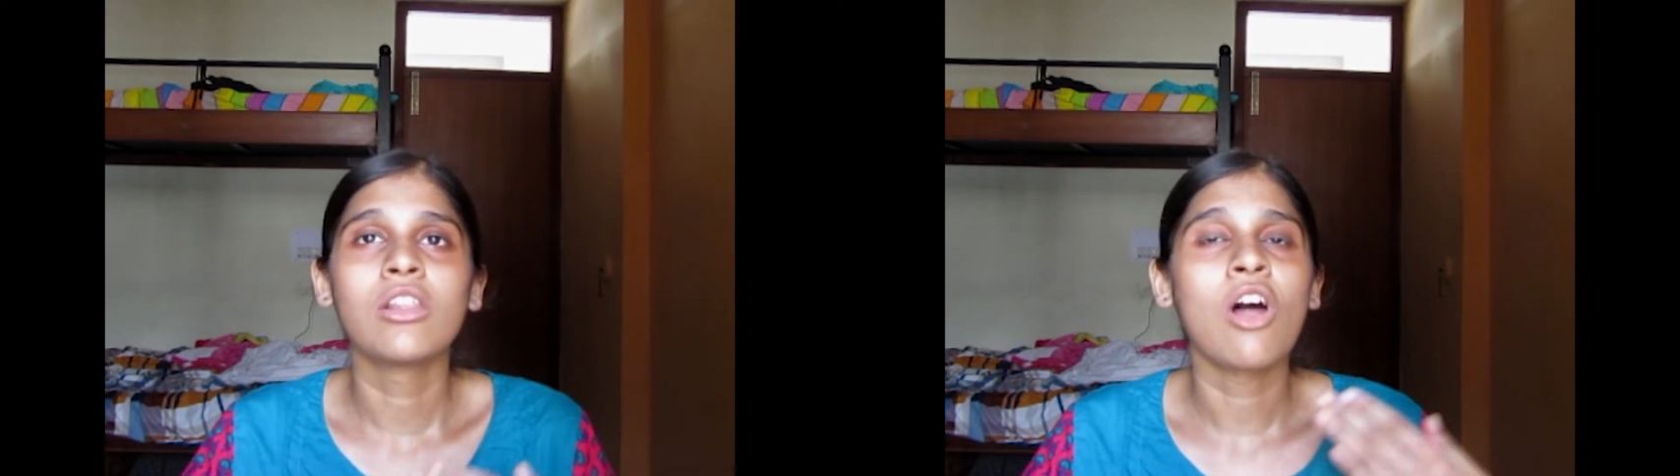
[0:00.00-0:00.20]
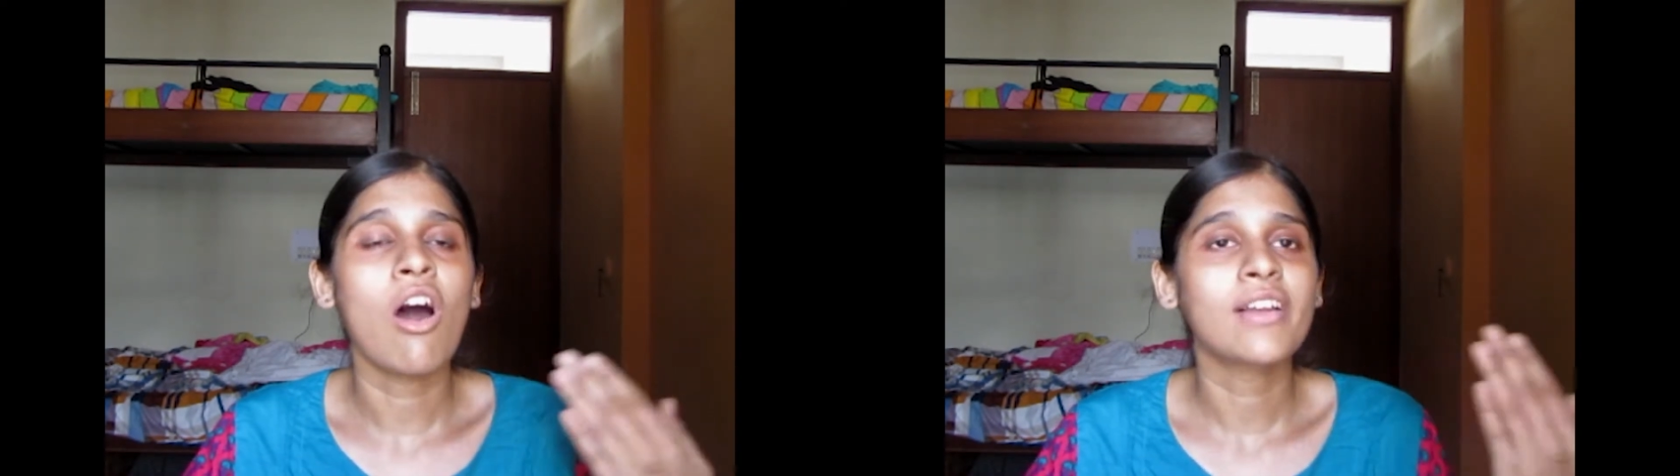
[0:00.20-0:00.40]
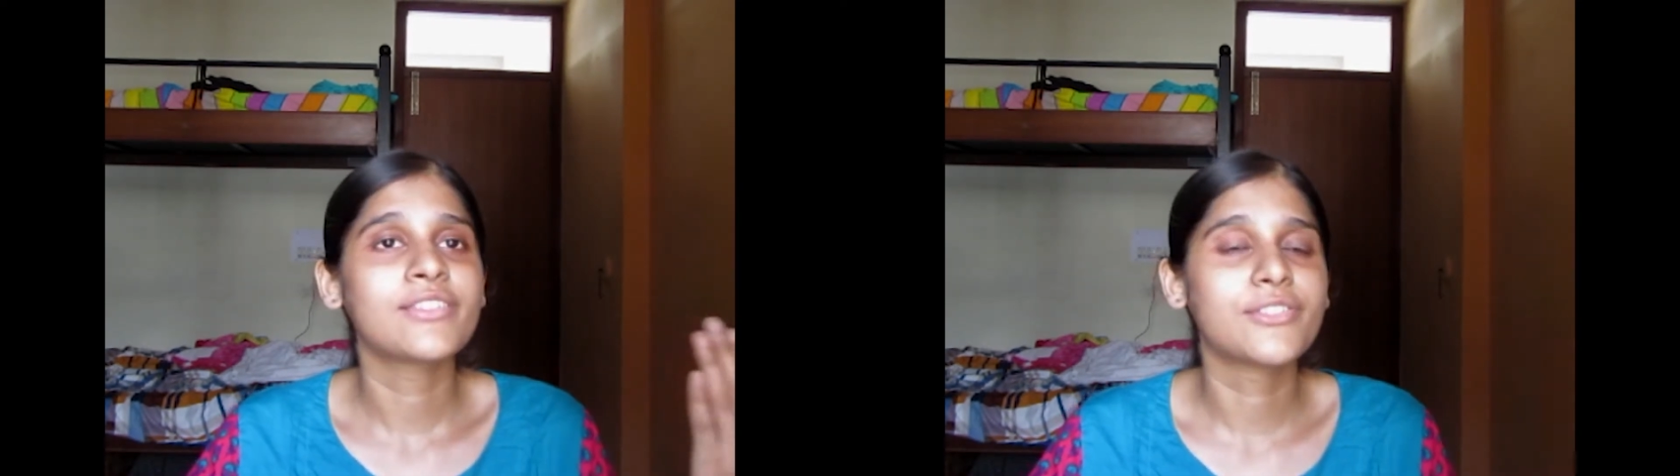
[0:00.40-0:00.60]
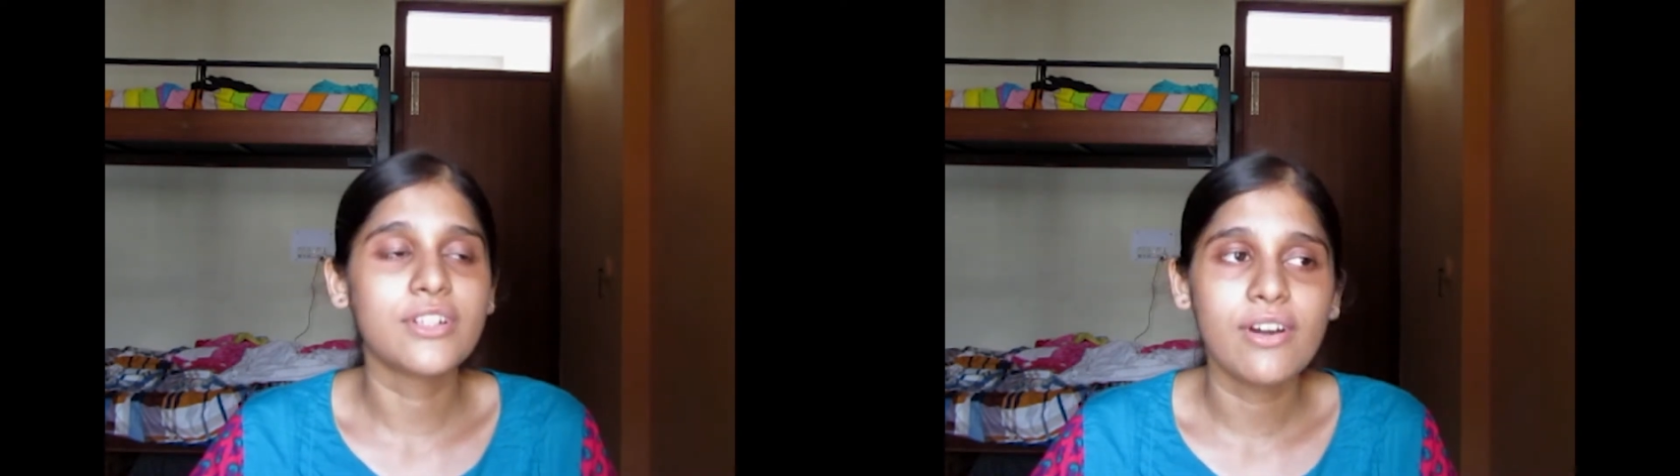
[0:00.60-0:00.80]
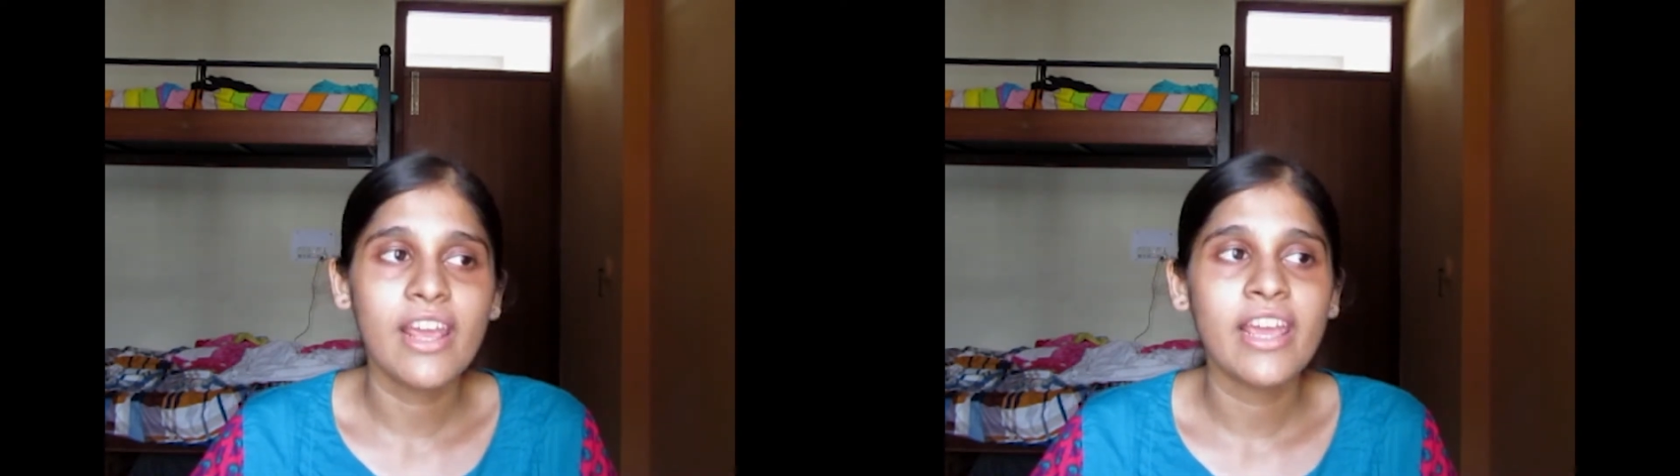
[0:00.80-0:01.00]
Lord's
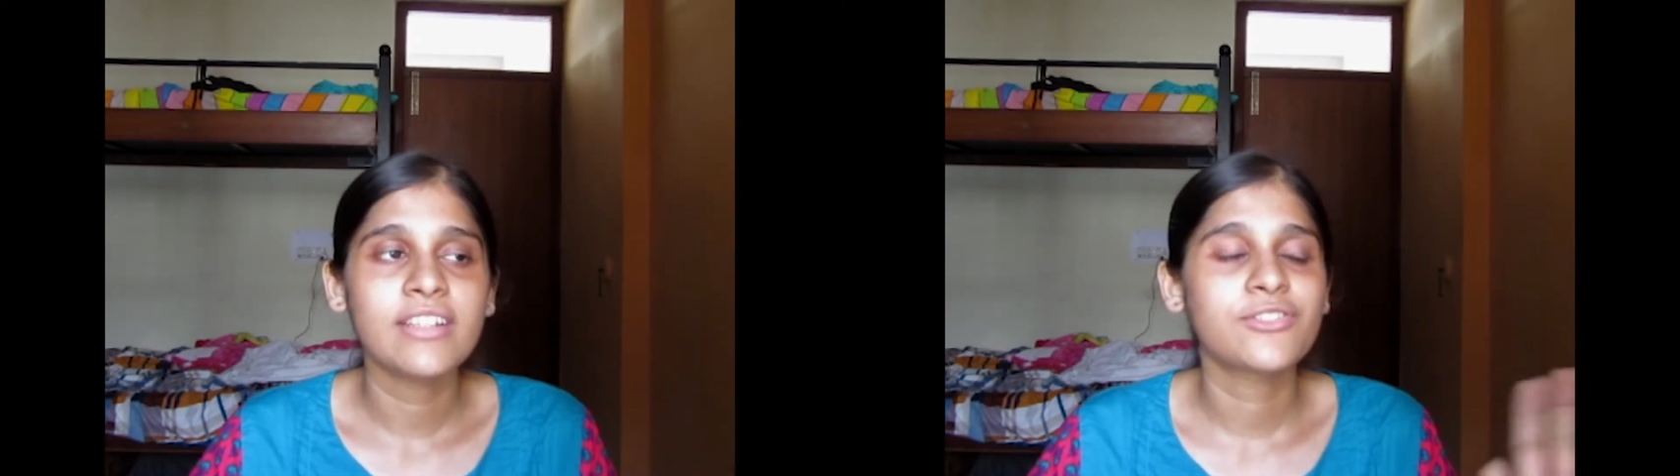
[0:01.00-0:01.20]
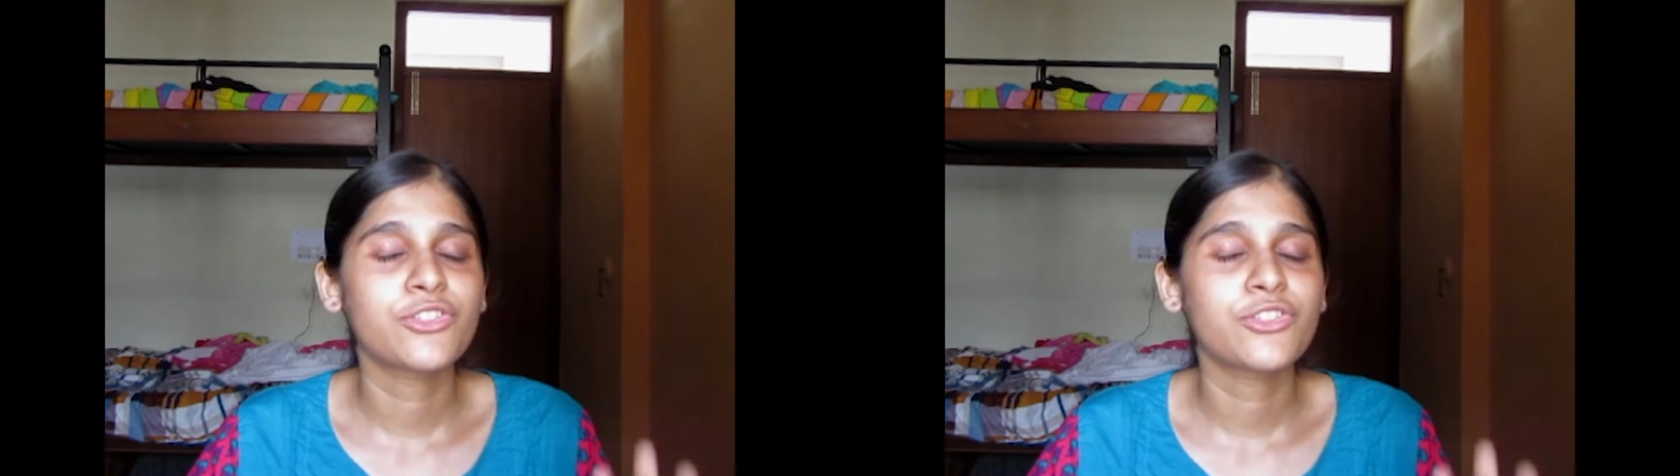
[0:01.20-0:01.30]
grace,